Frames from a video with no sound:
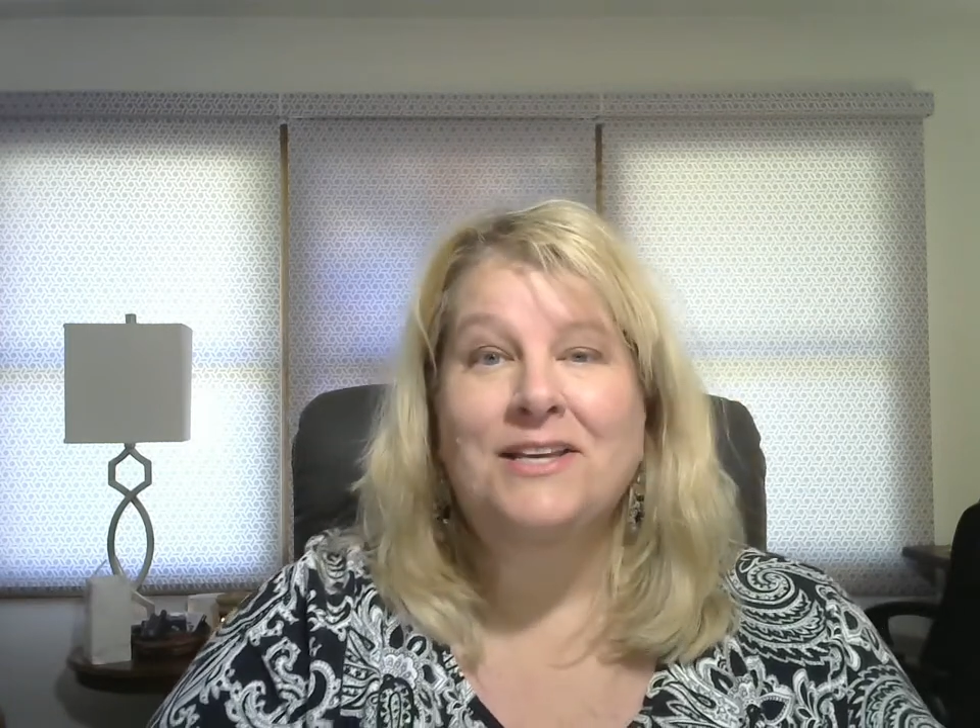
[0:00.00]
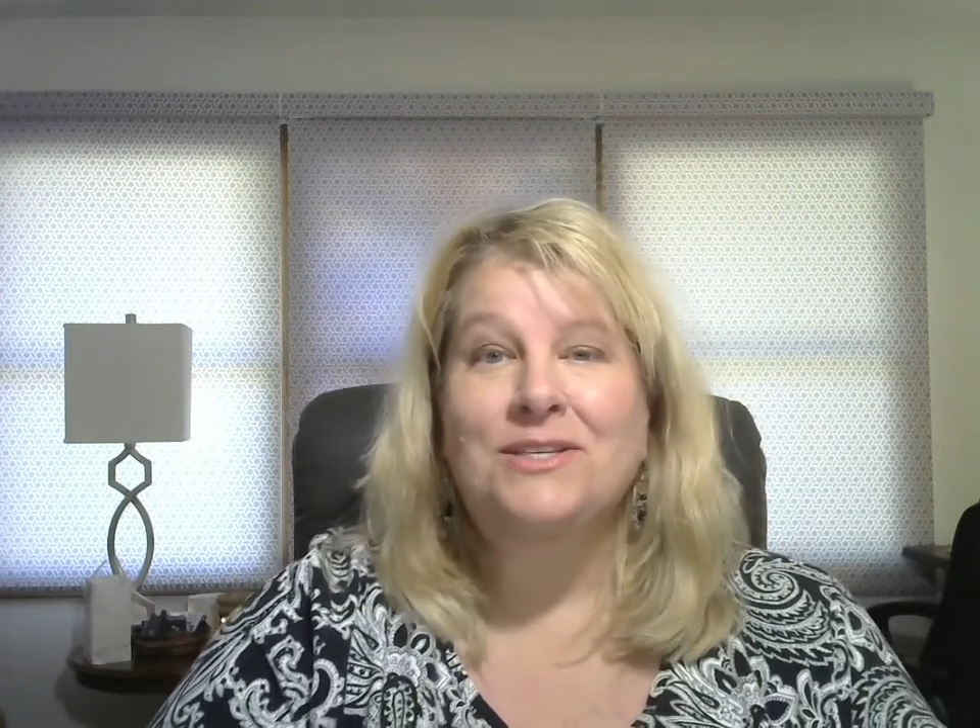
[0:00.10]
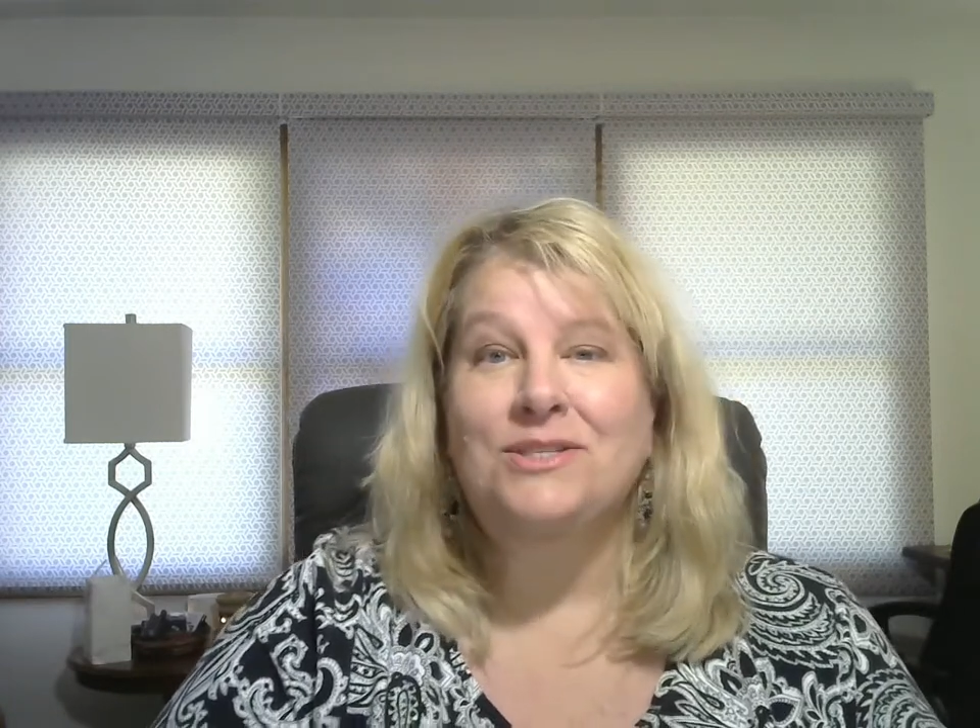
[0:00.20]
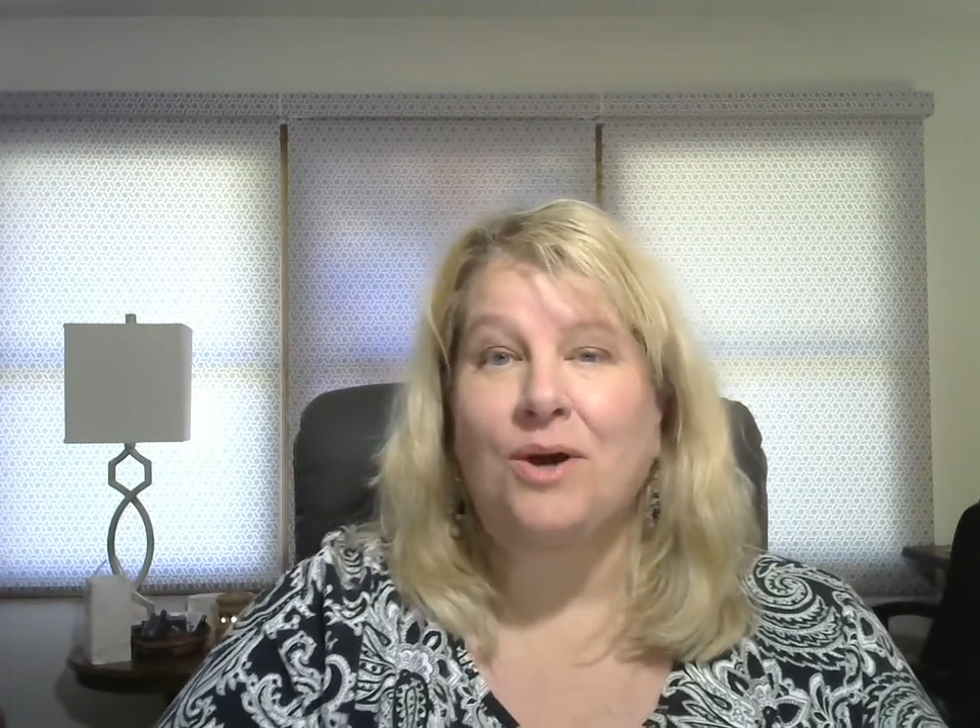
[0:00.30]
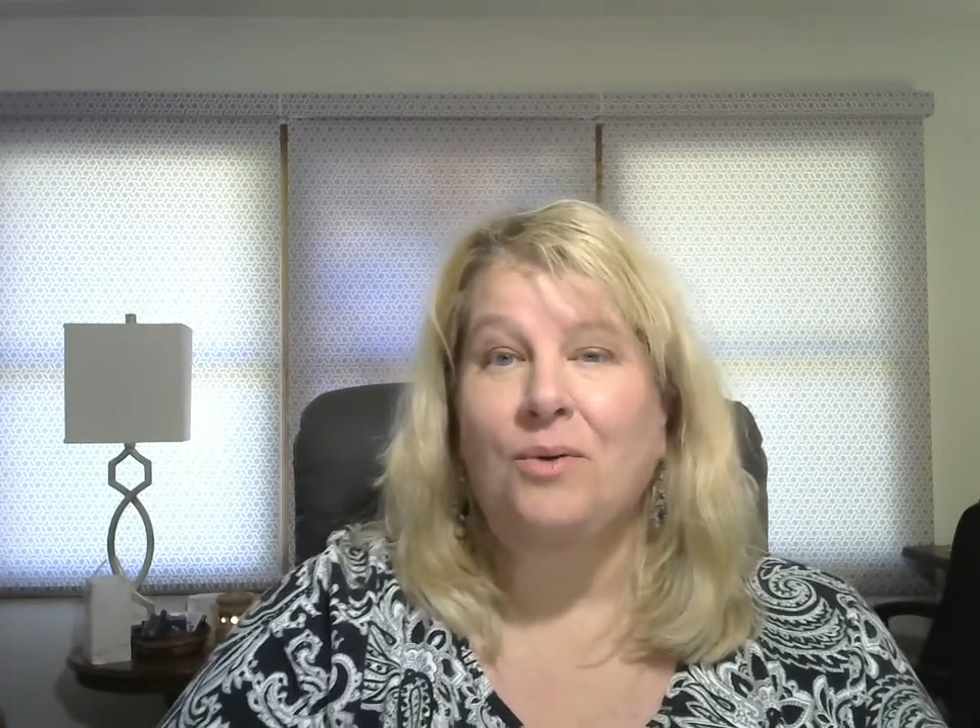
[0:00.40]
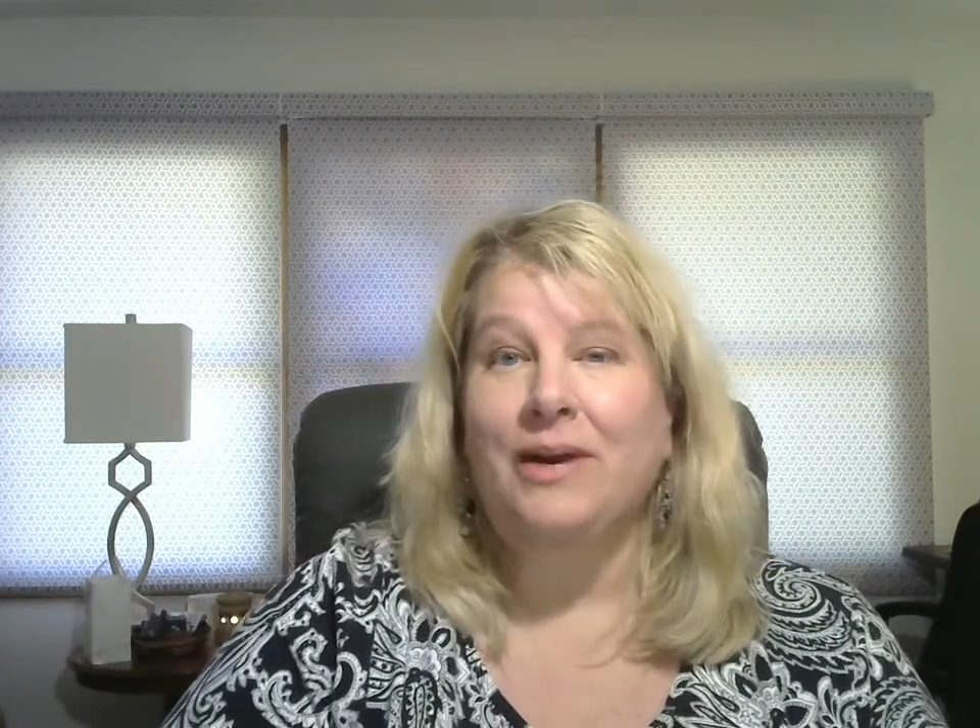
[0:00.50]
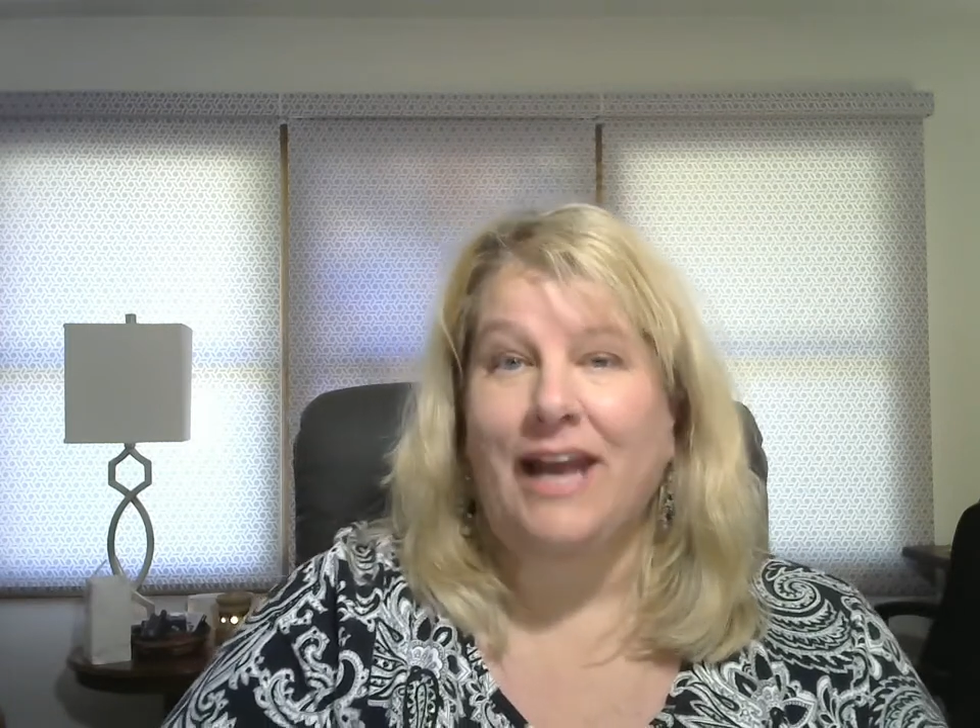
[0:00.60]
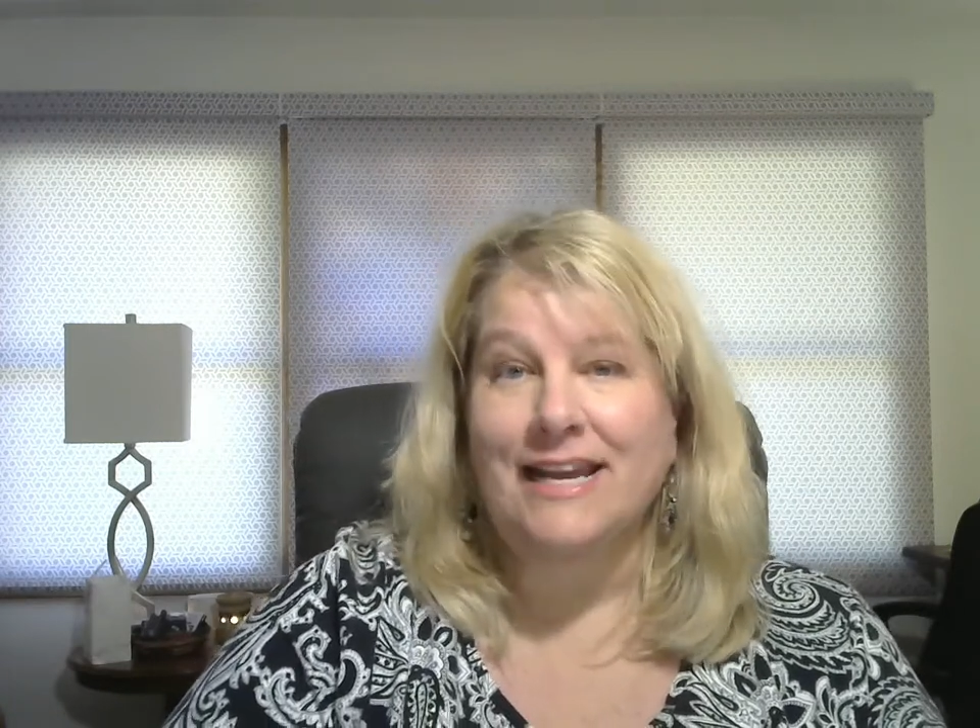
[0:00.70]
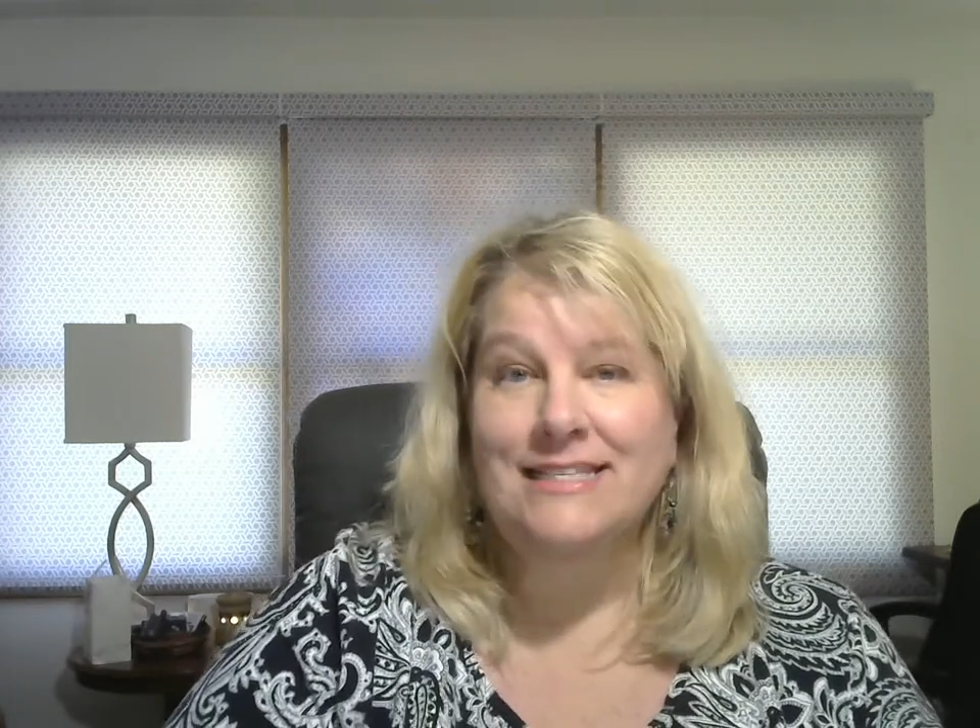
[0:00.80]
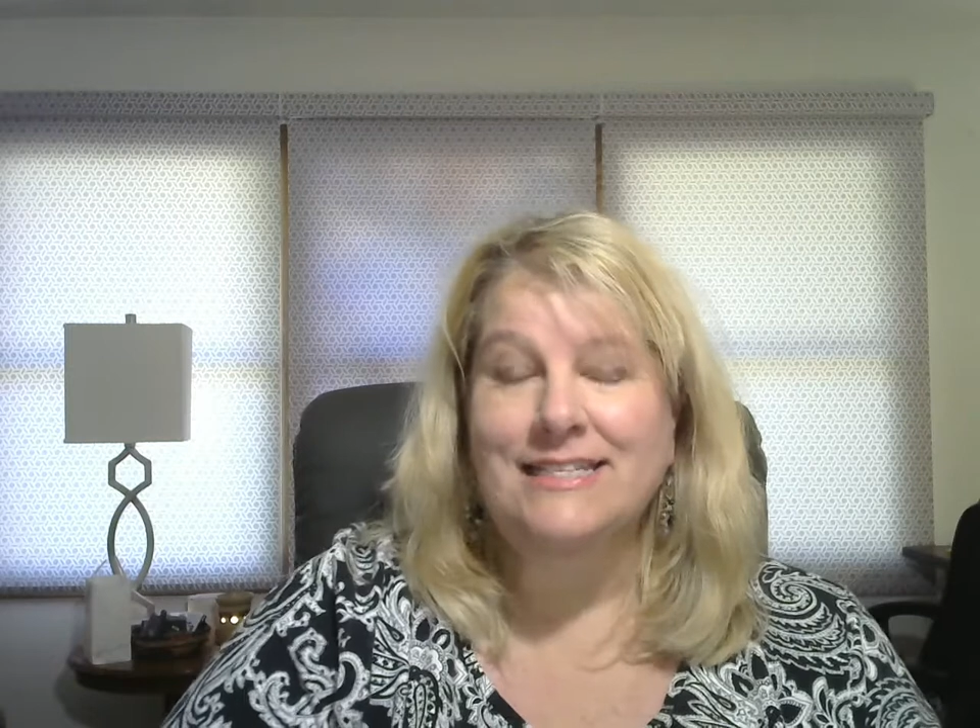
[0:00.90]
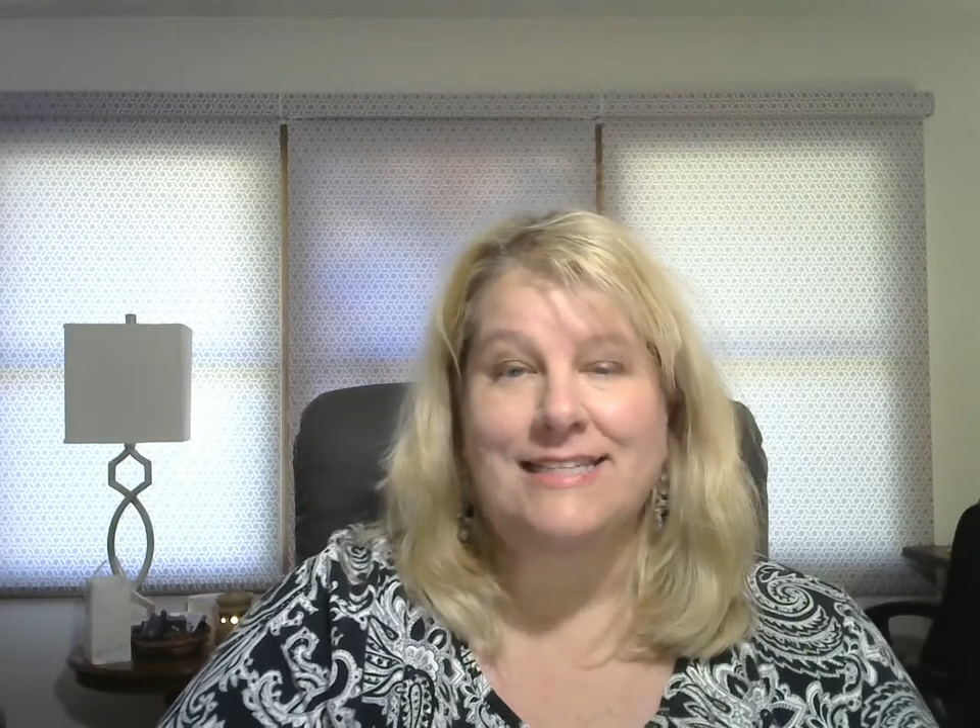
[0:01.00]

So when I sit